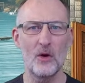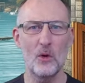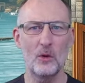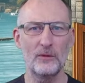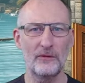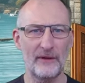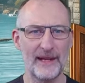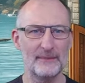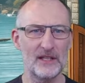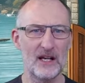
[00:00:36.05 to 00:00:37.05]
all
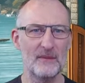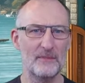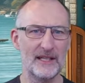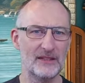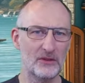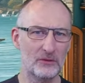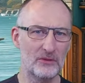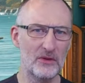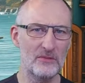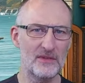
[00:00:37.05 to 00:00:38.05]
framed up in the
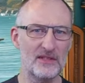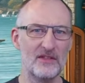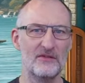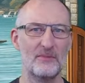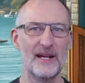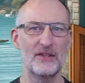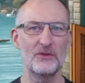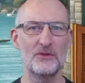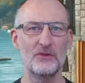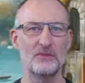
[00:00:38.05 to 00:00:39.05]
rooms of my YouTube